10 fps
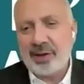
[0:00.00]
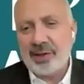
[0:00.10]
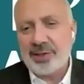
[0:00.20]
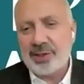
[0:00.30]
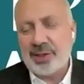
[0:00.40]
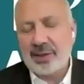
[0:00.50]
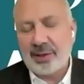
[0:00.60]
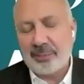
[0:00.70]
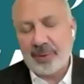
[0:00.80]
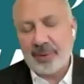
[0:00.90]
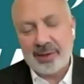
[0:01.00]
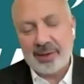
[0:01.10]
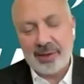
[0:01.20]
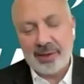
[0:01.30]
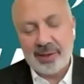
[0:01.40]
you, Naresh, and
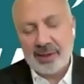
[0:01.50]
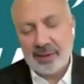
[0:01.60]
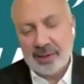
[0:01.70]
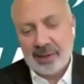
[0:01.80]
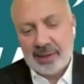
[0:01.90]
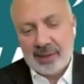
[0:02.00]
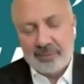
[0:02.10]
Andy,